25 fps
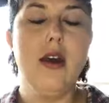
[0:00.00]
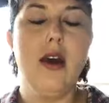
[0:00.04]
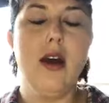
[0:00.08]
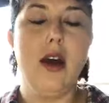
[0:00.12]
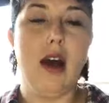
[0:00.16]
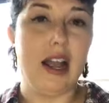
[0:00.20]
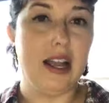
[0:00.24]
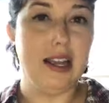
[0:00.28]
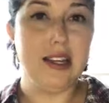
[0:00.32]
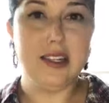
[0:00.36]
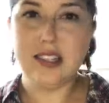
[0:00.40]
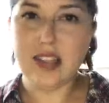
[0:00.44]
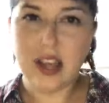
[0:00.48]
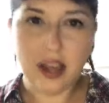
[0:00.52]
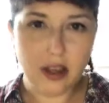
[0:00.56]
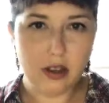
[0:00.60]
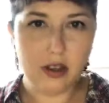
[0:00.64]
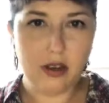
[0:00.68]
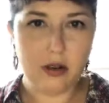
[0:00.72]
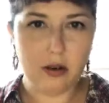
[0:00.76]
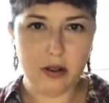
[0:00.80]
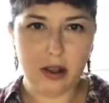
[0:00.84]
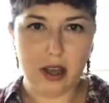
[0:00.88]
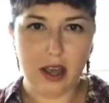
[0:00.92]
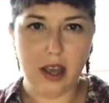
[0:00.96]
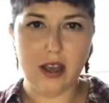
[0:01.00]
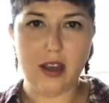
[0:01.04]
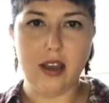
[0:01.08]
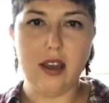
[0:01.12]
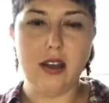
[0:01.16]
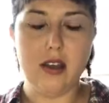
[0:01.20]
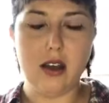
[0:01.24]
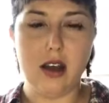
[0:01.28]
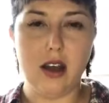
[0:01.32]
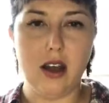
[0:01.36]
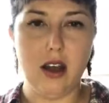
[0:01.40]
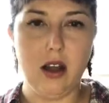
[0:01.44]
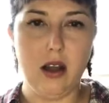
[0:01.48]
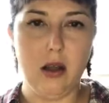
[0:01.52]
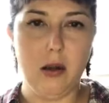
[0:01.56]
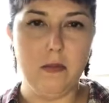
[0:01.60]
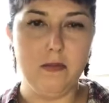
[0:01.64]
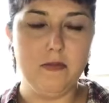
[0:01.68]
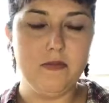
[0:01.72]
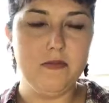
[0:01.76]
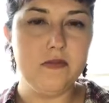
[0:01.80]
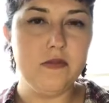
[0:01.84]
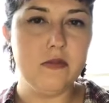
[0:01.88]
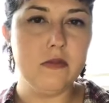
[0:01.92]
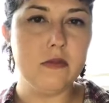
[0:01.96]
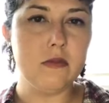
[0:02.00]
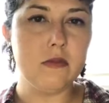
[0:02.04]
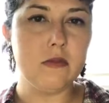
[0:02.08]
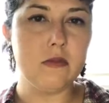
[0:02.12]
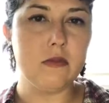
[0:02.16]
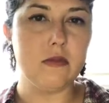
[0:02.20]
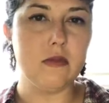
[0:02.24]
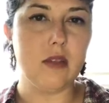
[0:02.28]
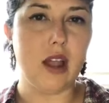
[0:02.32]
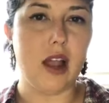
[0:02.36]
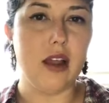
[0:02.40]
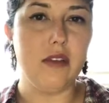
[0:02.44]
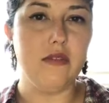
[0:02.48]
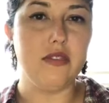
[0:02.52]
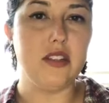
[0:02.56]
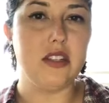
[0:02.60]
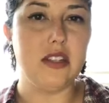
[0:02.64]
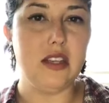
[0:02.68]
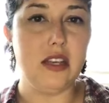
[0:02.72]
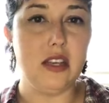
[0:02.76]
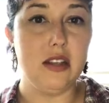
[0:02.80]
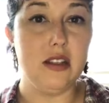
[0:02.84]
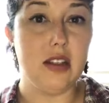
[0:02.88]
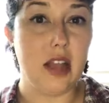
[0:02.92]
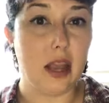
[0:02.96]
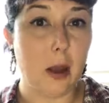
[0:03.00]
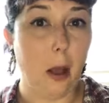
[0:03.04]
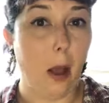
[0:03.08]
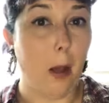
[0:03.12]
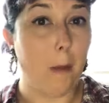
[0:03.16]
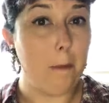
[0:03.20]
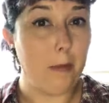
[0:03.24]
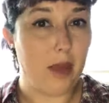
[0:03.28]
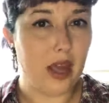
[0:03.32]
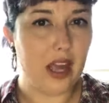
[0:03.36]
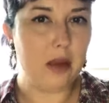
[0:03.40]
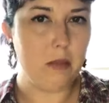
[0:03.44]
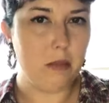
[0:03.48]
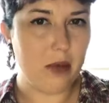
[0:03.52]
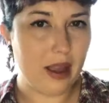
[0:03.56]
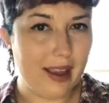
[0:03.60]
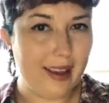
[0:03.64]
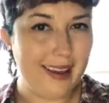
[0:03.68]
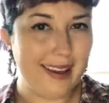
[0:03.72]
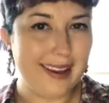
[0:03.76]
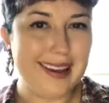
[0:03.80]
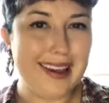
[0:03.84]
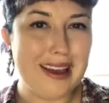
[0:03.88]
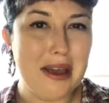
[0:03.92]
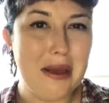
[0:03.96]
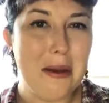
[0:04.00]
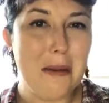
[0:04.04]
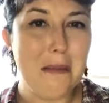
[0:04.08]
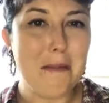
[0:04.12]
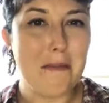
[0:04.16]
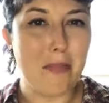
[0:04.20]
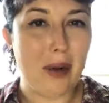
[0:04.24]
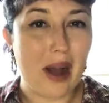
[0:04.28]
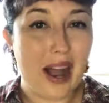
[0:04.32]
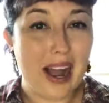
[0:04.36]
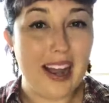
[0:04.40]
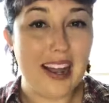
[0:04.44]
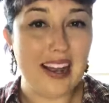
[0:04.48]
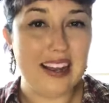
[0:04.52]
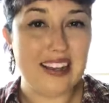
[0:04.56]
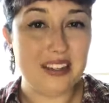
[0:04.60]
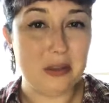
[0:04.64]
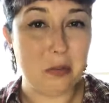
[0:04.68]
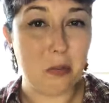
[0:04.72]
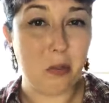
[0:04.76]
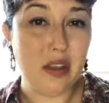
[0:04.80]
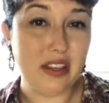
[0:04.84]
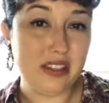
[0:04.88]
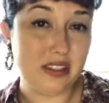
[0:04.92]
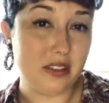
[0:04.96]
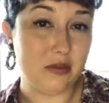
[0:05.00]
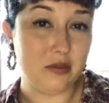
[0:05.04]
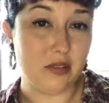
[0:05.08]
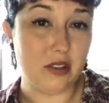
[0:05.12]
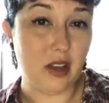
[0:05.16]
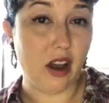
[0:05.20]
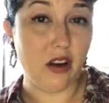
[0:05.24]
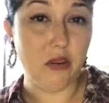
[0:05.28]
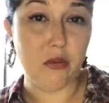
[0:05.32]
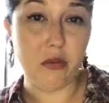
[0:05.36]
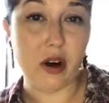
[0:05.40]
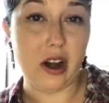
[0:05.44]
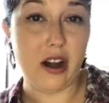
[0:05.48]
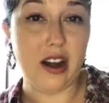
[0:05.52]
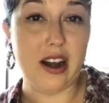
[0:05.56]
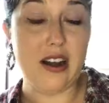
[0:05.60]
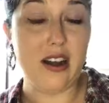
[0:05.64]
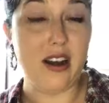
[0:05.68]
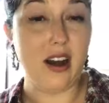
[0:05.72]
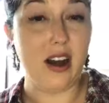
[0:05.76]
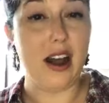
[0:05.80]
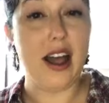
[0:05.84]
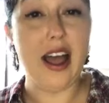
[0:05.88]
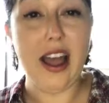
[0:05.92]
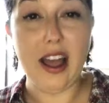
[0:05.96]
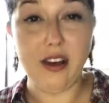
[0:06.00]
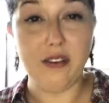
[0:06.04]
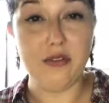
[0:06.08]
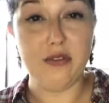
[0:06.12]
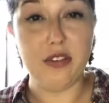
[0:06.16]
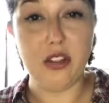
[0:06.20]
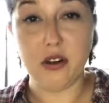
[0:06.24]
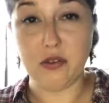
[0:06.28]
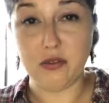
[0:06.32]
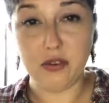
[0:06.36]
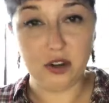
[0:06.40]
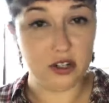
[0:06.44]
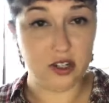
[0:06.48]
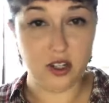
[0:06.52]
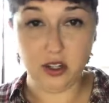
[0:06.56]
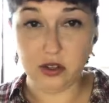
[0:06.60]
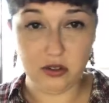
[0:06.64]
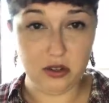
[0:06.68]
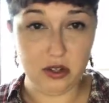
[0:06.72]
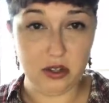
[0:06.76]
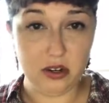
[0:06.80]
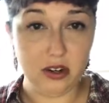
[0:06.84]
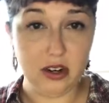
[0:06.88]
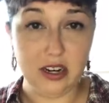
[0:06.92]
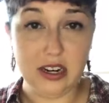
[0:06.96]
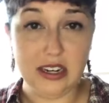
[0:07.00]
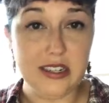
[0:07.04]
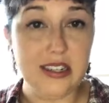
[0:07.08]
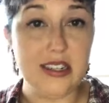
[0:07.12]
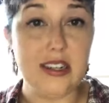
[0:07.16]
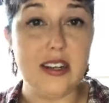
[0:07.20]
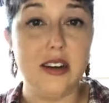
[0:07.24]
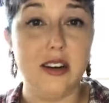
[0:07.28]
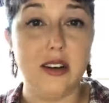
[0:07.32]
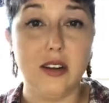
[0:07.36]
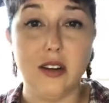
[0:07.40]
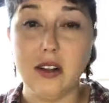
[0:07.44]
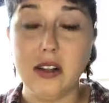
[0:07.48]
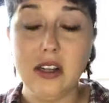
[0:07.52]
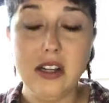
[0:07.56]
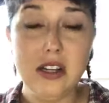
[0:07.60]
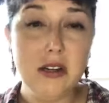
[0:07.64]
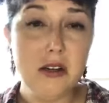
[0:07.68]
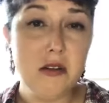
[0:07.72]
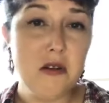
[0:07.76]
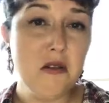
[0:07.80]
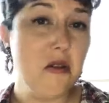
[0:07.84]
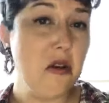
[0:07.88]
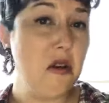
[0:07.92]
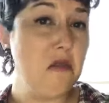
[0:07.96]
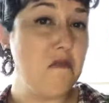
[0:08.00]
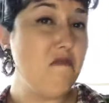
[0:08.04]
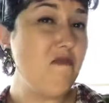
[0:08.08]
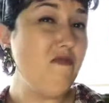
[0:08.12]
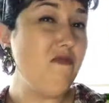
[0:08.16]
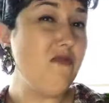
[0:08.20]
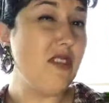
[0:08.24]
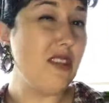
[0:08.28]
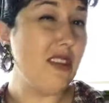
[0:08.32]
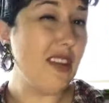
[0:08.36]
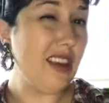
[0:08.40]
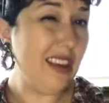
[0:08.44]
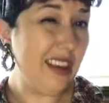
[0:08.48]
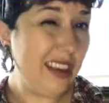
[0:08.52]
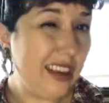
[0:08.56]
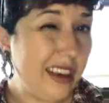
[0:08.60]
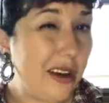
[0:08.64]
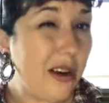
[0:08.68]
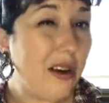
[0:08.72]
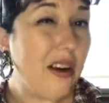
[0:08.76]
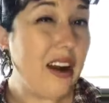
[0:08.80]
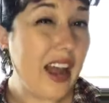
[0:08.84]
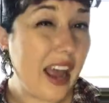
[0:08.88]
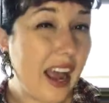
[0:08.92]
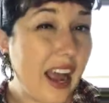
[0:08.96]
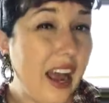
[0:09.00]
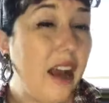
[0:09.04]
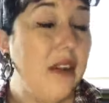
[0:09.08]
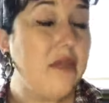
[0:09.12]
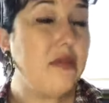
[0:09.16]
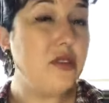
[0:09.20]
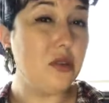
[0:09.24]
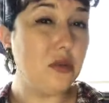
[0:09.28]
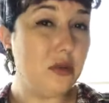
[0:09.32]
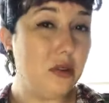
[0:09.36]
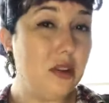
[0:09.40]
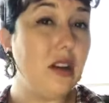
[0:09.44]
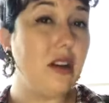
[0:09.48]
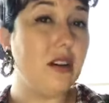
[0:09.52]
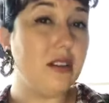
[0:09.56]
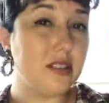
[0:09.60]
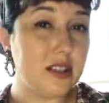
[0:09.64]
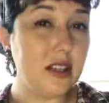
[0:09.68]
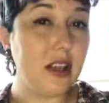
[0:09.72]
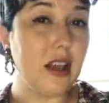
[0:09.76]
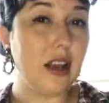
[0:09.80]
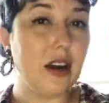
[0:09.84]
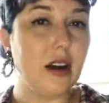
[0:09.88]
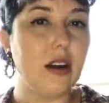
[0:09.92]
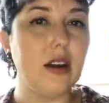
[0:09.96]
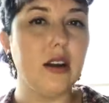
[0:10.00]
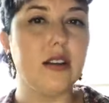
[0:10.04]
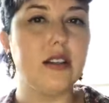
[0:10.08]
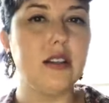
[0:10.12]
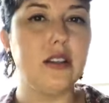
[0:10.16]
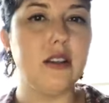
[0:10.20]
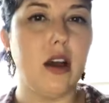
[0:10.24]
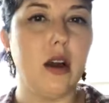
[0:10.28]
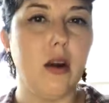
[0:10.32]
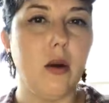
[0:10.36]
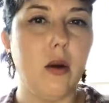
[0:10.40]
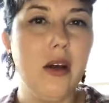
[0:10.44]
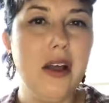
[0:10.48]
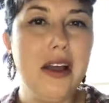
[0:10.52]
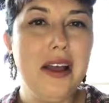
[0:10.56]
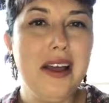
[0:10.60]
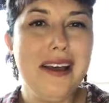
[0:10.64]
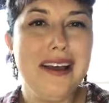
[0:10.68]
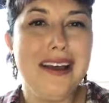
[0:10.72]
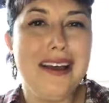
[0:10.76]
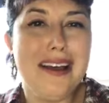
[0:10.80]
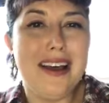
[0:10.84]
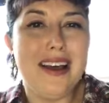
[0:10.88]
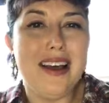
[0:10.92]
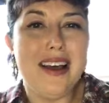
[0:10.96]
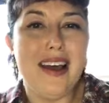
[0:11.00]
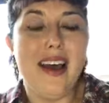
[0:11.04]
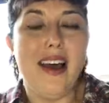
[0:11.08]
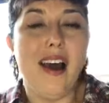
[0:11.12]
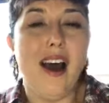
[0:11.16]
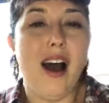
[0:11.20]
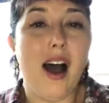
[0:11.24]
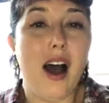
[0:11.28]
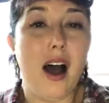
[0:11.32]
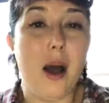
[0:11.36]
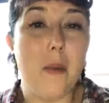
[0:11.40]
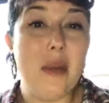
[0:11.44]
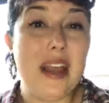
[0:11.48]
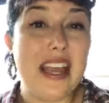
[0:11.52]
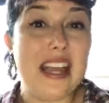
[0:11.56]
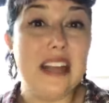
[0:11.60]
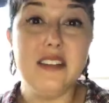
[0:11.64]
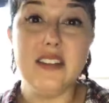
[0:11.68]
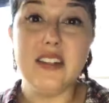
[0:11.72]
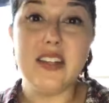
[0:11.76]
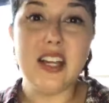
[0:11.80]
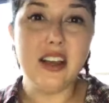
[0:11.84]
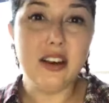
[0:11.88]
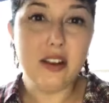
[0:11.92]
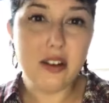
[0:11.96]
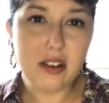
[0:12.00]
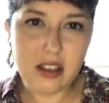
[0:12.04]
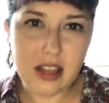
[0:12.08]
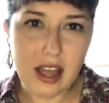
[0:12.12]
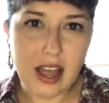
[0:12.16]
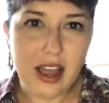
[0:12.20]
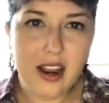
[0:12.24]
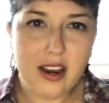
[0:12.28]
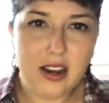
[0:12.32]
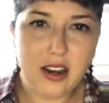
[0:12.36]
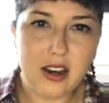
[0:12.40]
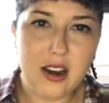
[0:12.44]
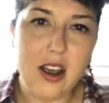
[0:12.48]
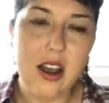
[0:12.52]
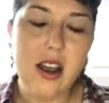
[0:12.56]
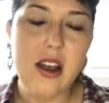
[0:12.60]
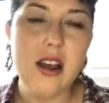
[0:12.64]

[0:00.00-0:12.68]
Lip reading: I can tell you, like, I've seen like a big bank buy a piece of software and not have their first user until year and a half, 2 years later. So until then,